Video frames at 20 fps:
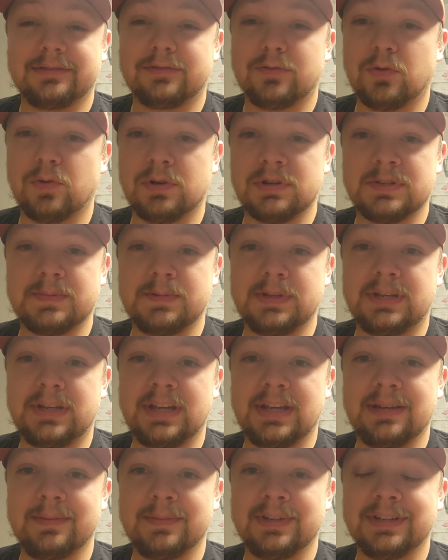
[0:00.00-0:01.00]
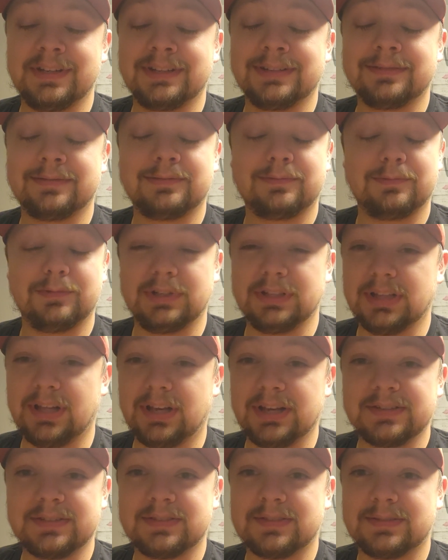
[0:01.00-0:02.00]
Hornsby came in. We
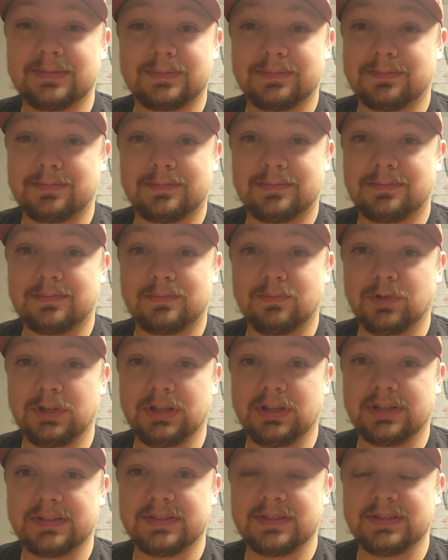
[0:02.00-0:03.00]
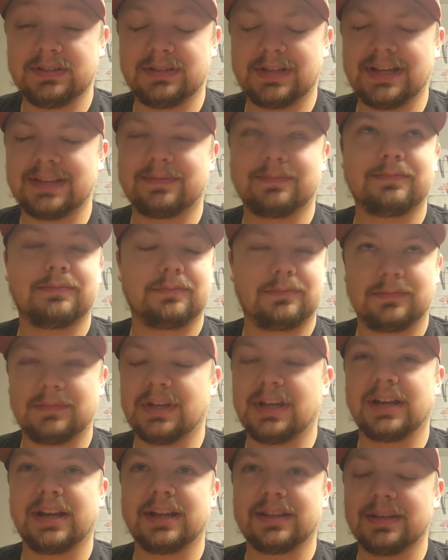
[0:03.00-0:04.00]
lost.
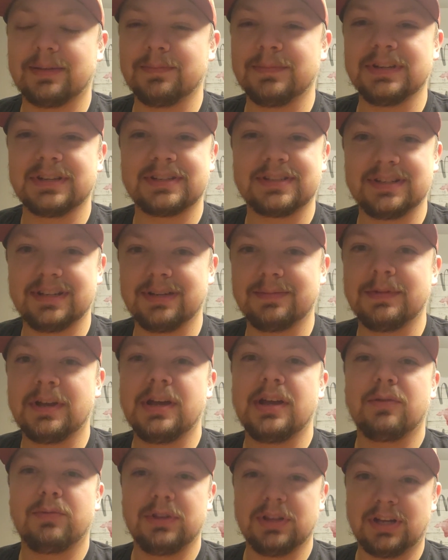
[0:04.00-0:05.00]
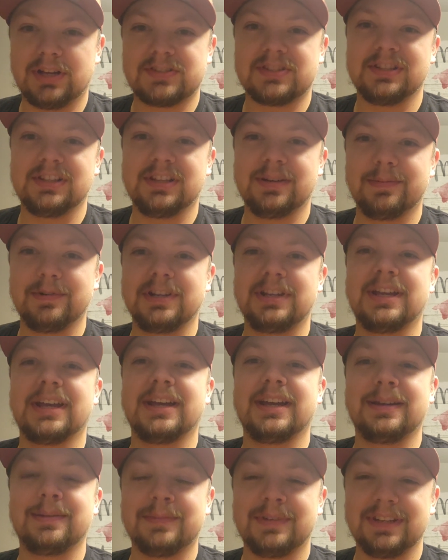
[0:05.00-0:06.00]
I got that mixed up. We lost the Liberty
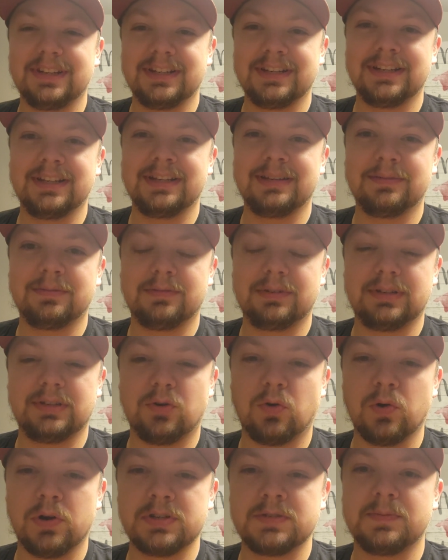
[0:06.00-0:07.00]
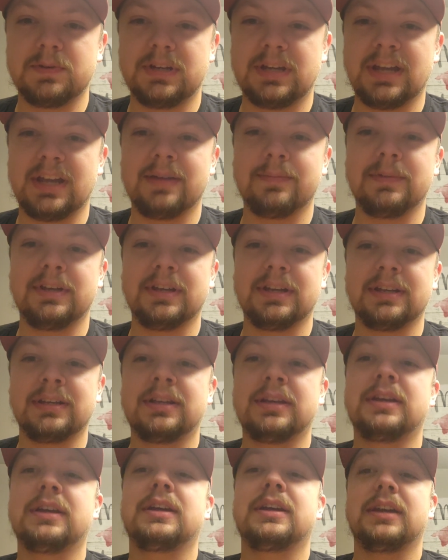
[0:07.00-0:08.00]
game, and then Hornsby came in,
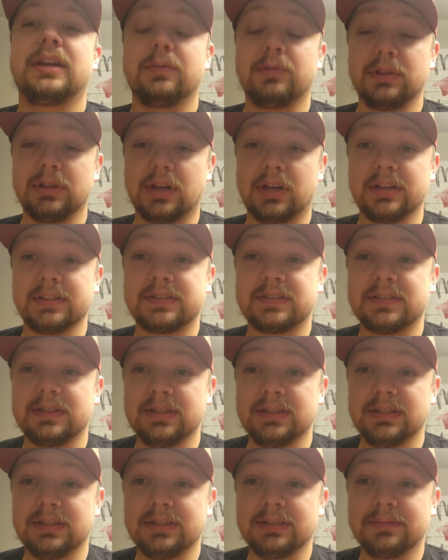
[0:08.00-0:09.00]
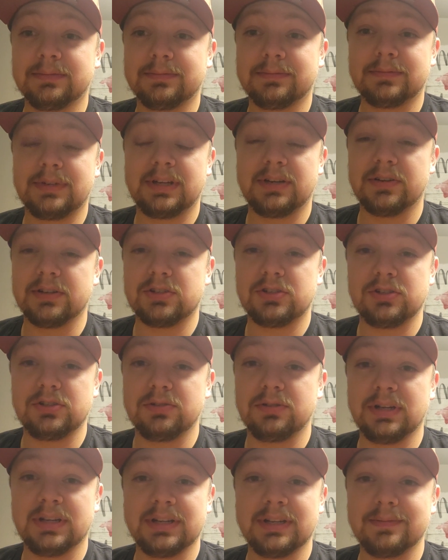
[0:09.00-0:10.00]
and we lost the LSU
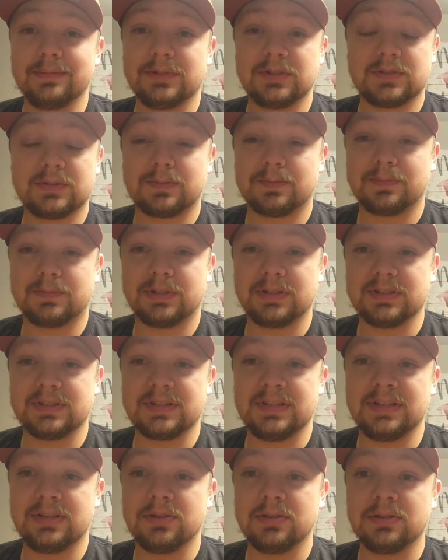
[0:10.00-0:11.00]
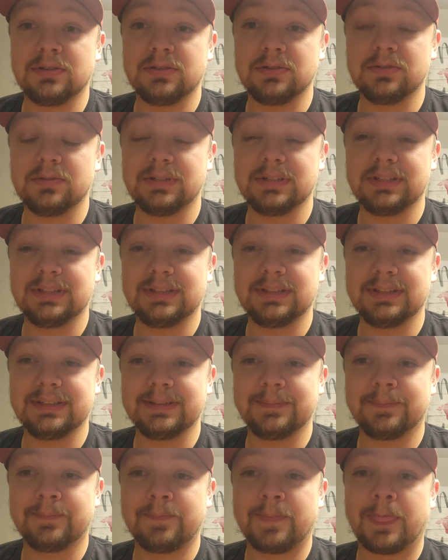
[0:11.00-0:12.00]
game just because he couldn't do anything.